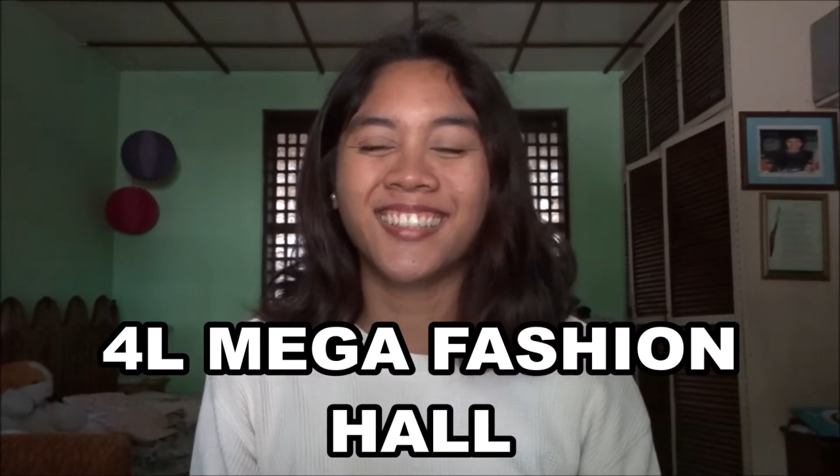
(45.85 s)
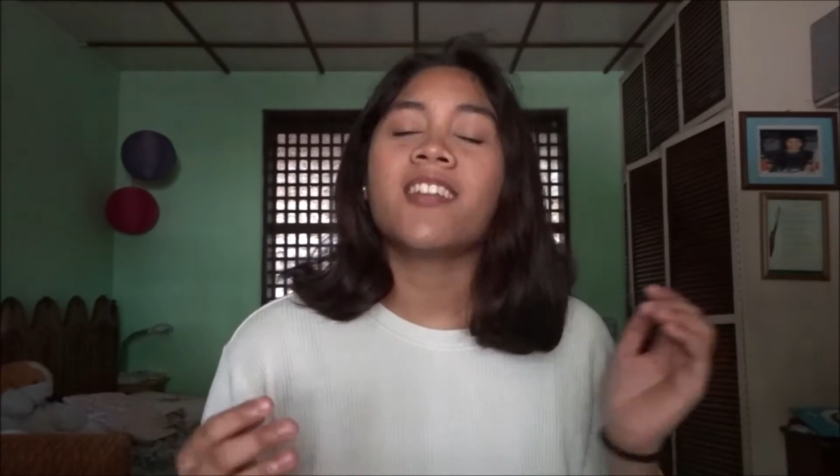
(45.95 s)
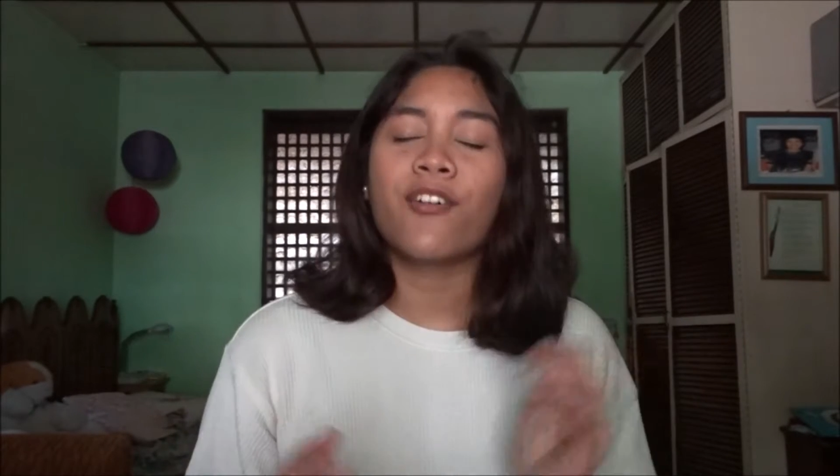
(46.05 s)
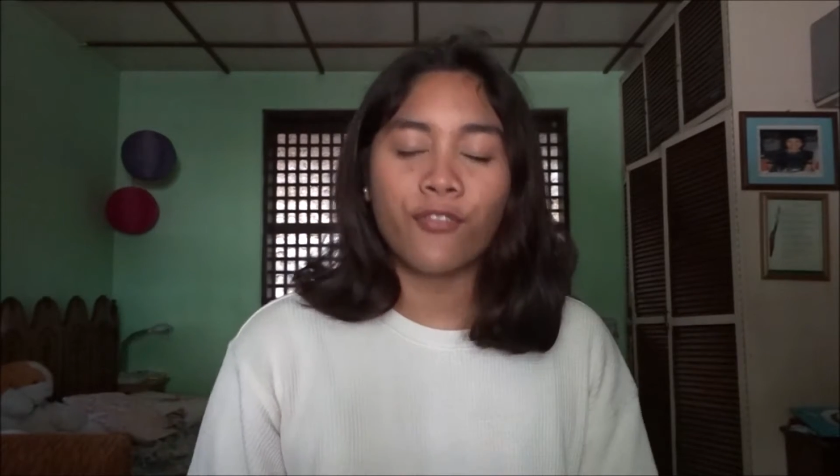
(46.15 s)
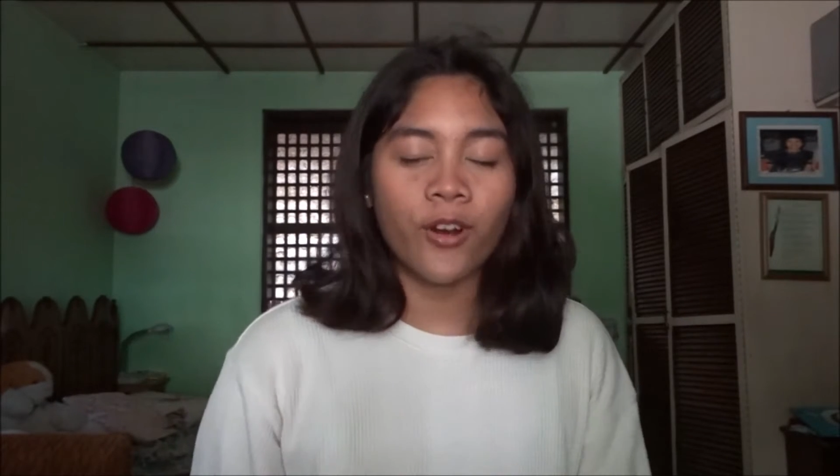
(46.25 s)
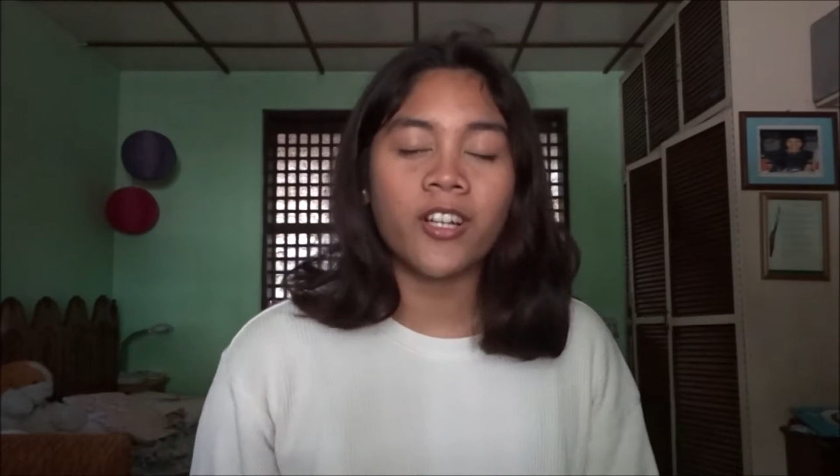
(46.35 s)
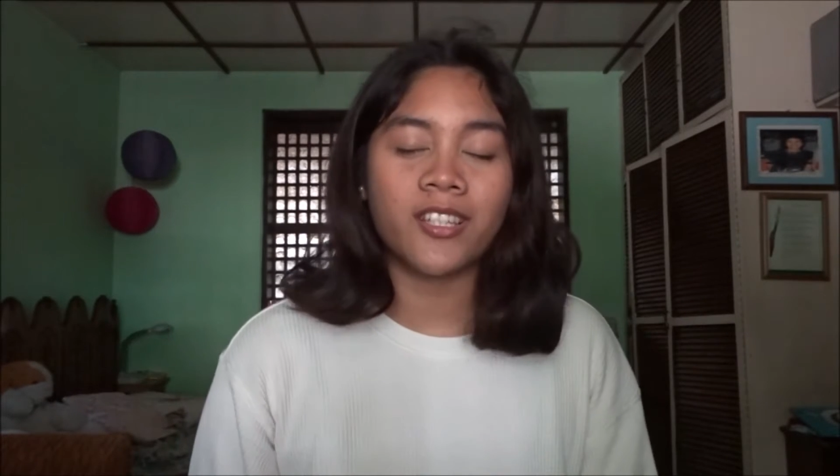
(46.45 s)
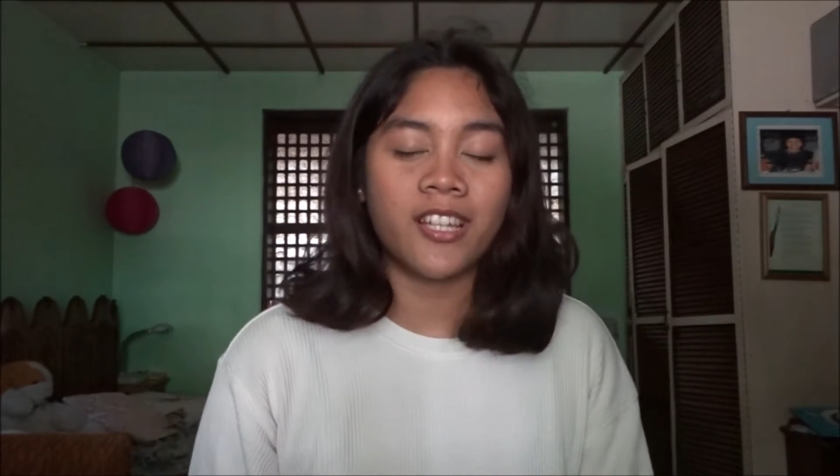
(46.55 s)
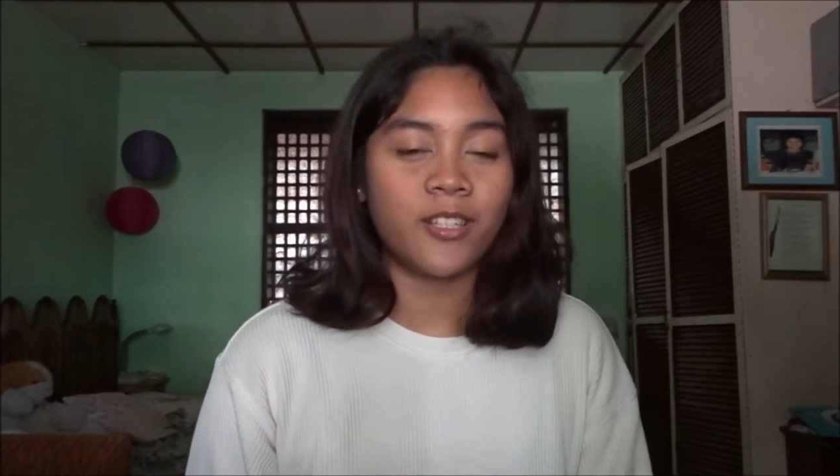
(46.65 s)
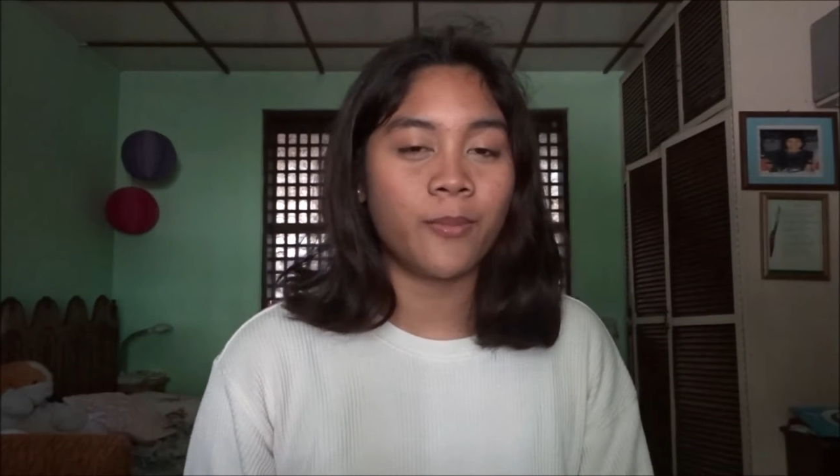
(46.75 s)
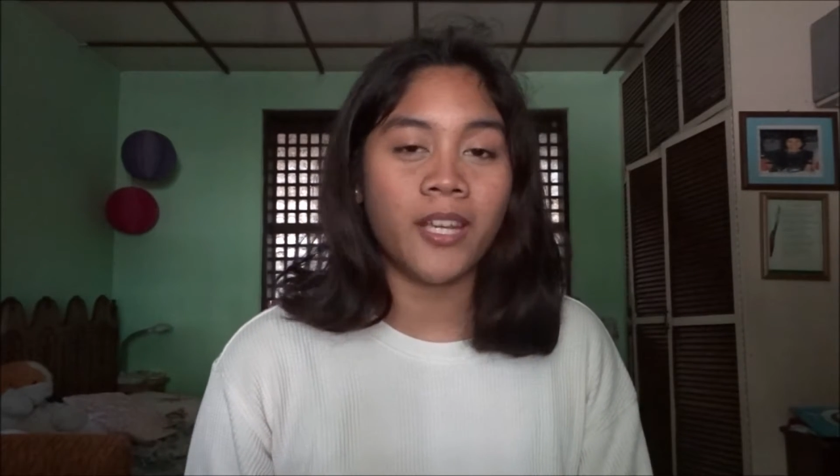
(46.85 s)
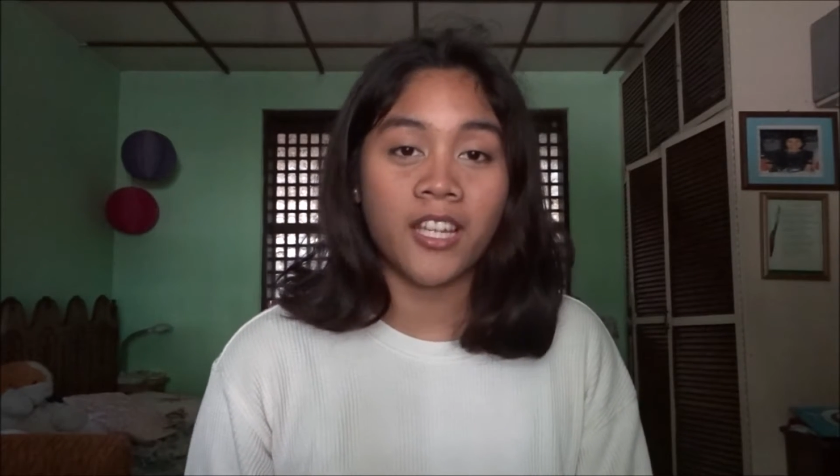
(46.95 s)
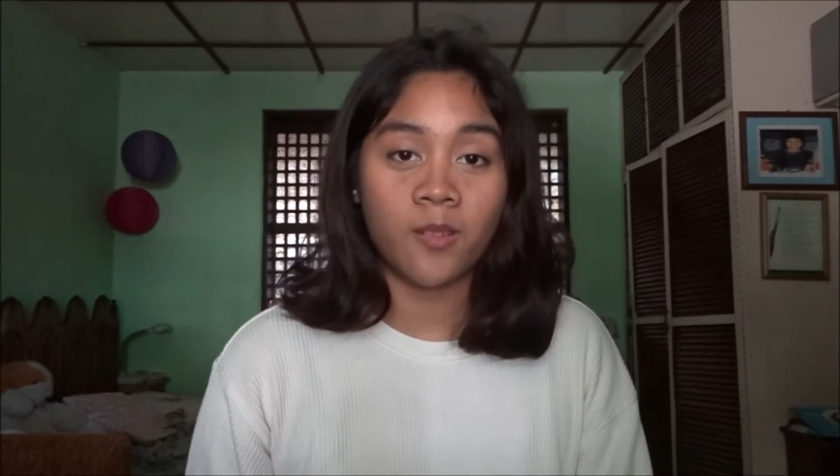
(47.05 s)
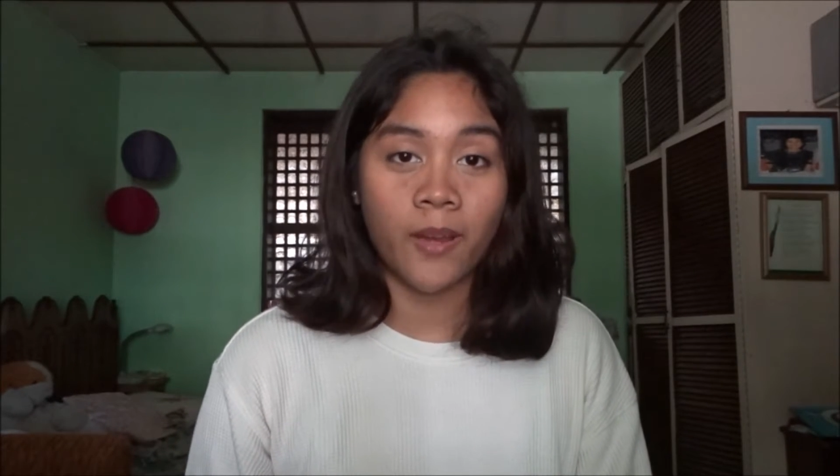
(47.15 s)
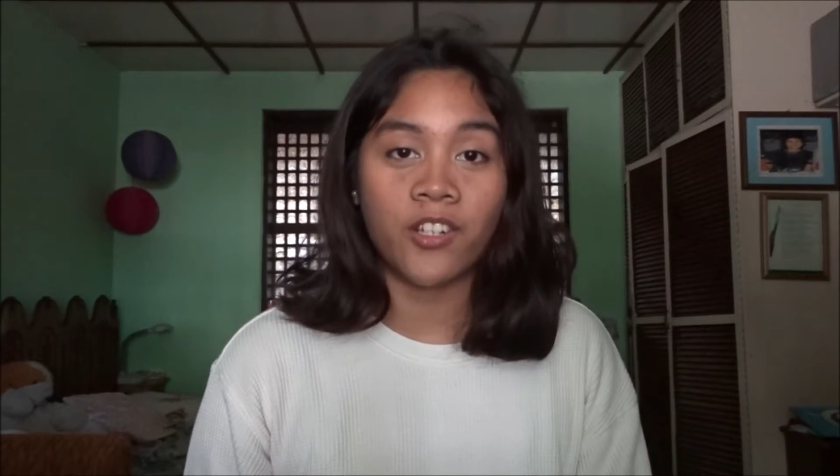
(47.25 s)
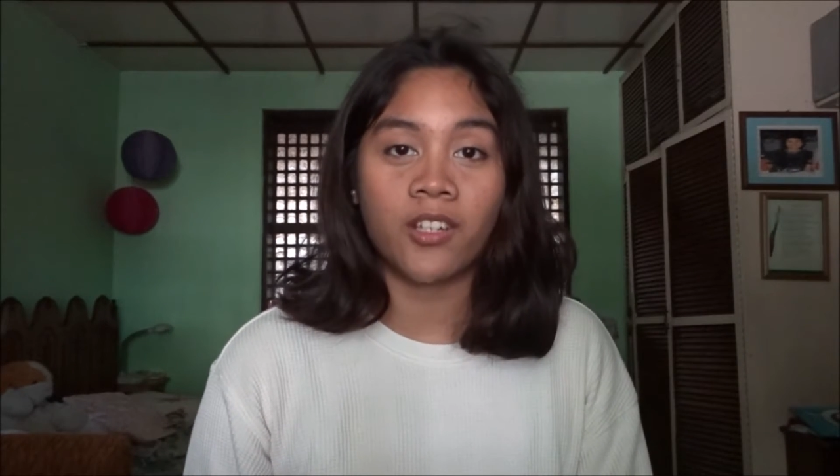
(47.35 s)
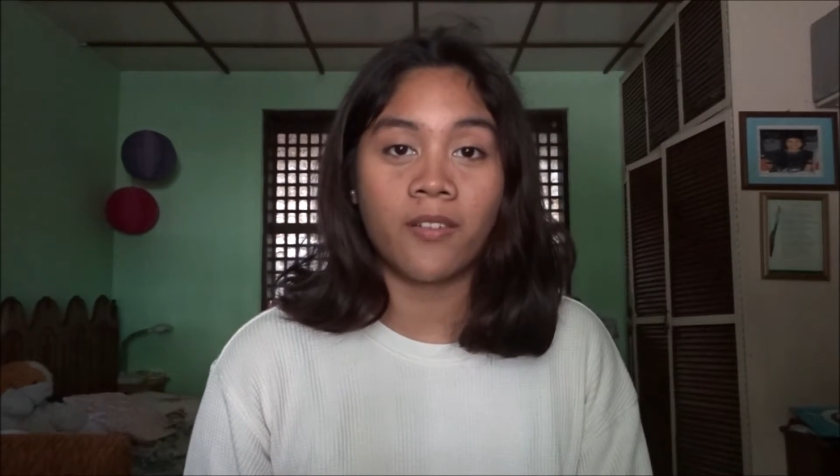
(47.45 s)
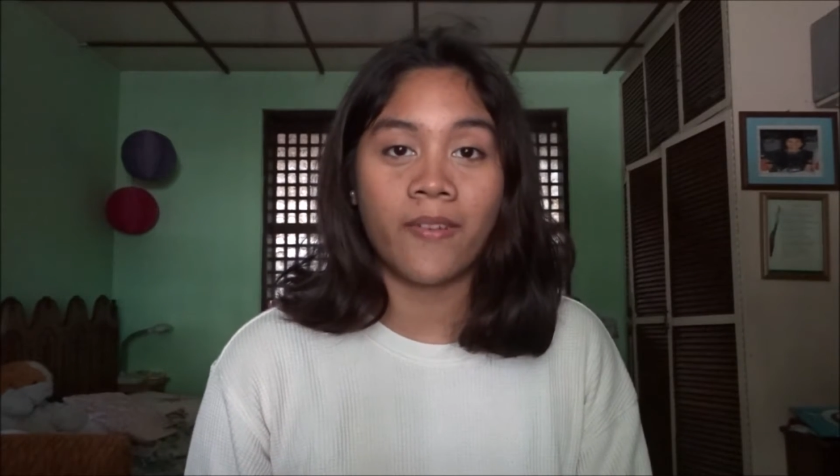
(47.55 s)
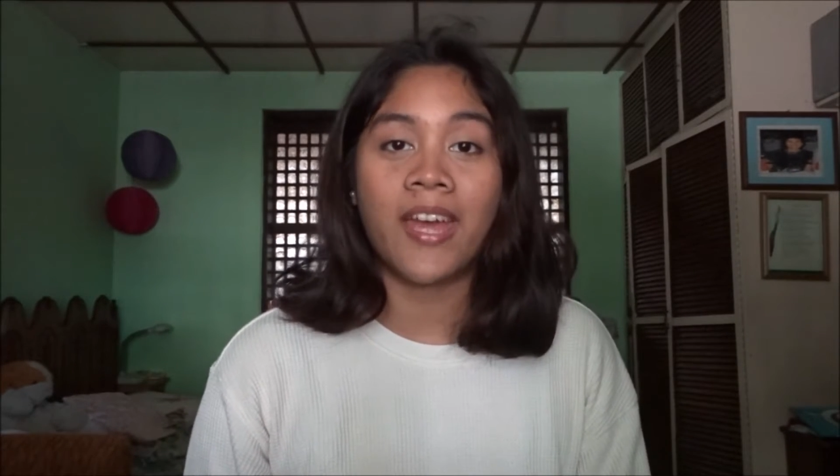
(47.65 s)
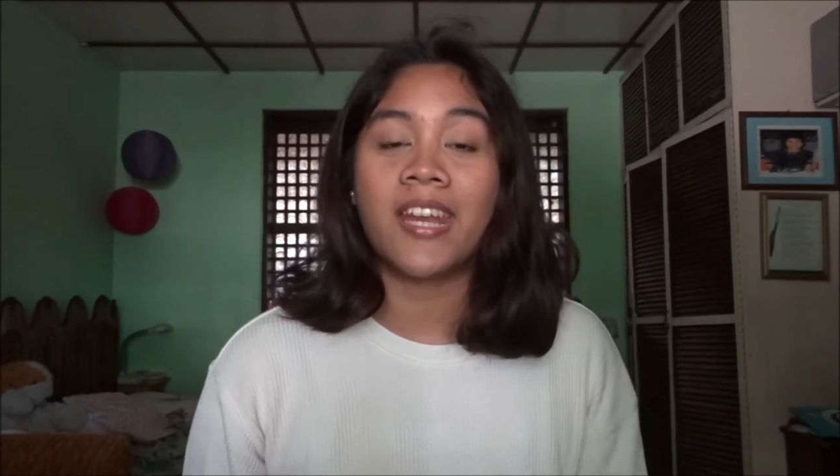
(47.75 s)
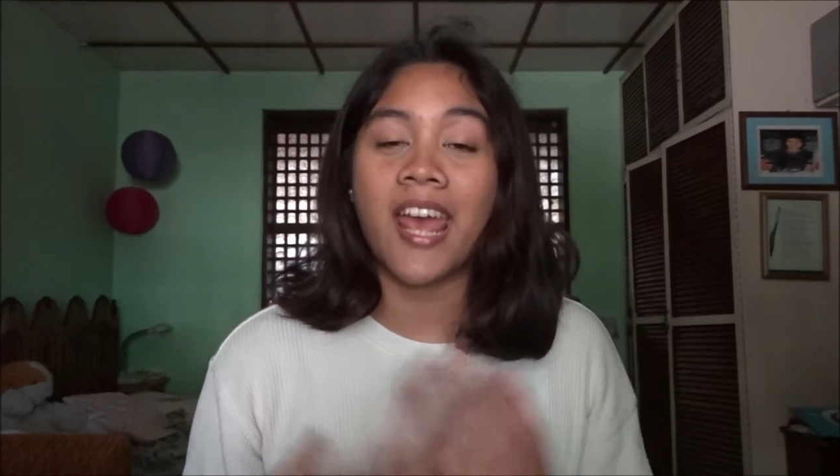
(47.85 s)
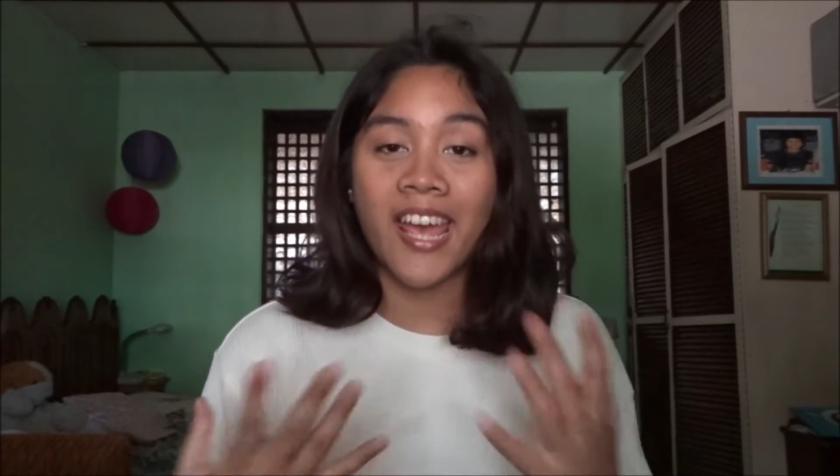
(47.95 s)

Now, of course, this being a special event